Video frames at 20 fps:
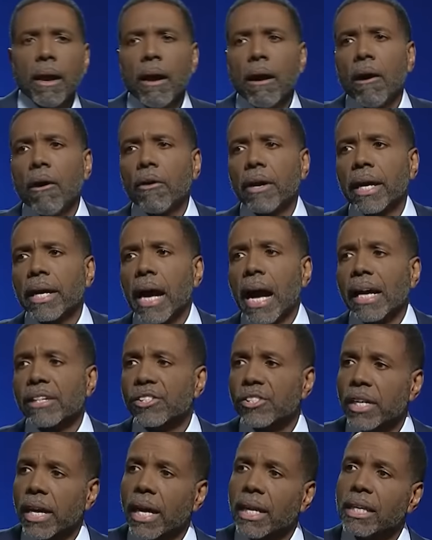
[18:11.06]
Okay, I
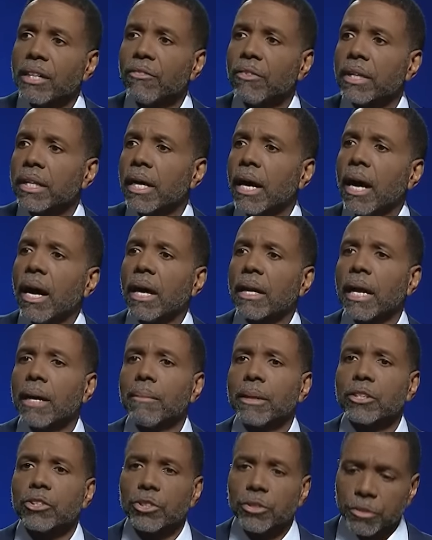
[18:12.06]
say I live in God. How
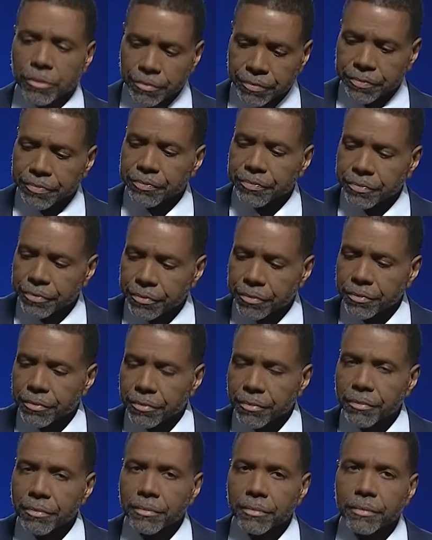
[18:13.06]
about you?
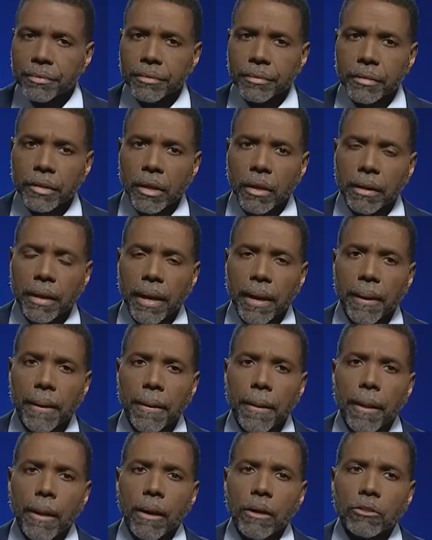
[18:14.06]
Okay.
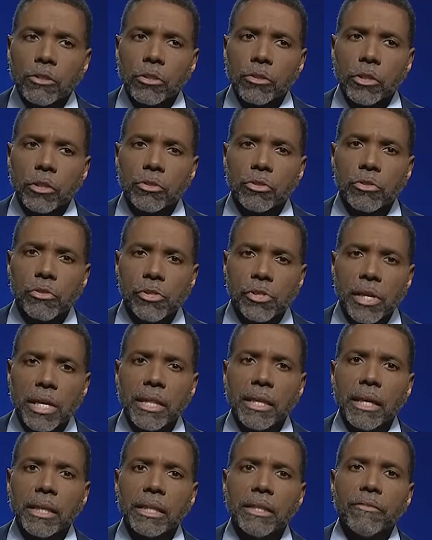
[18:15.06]
So those who say
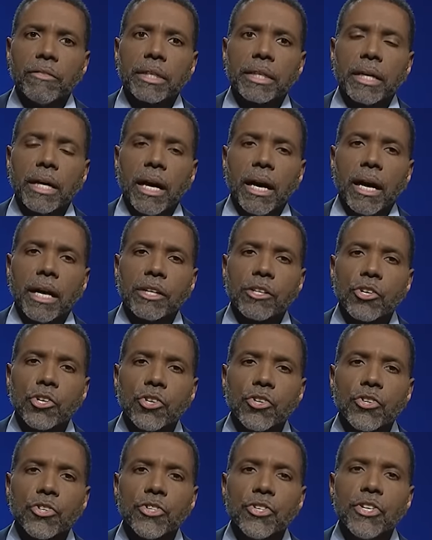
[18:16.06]
they live in God
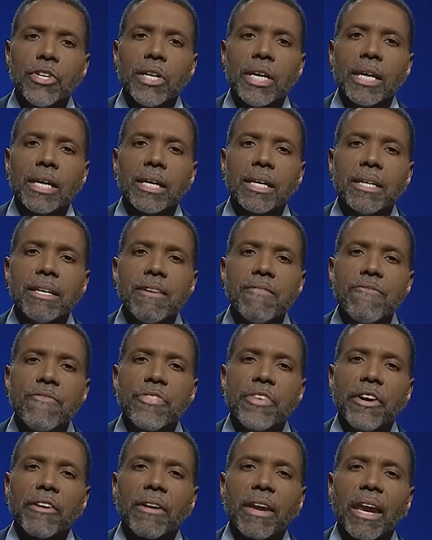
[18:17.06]
should live
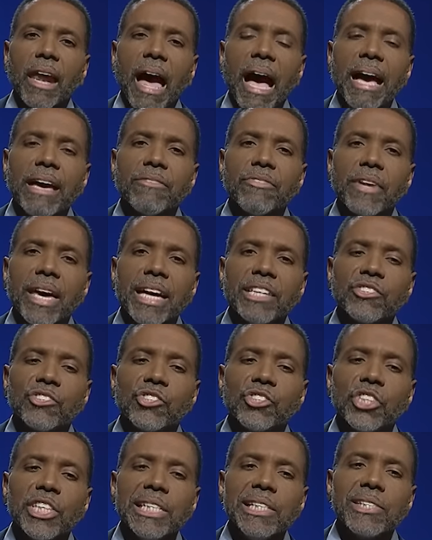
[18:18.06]
their lives as
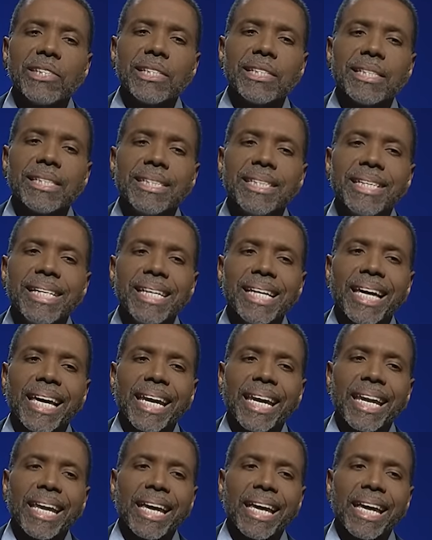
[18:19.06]
Jesus did.